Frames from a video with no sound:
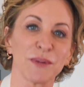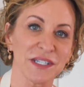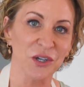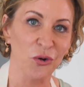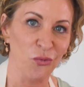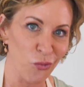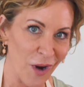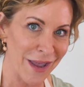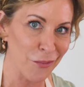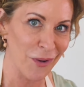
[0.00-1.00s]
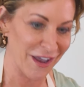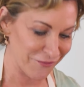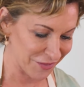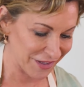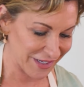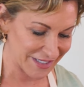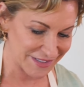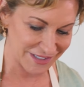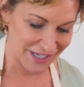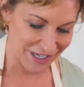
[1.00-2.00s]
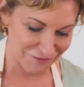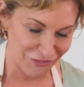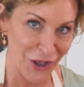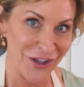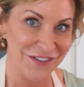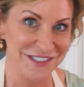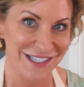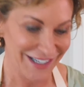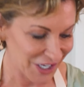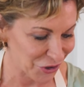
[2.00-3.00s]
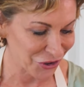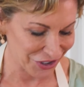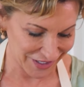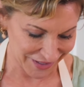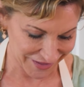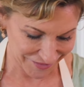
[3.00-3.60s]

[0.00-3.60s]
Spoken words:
but it's a great way for the kids to get involved in cooking.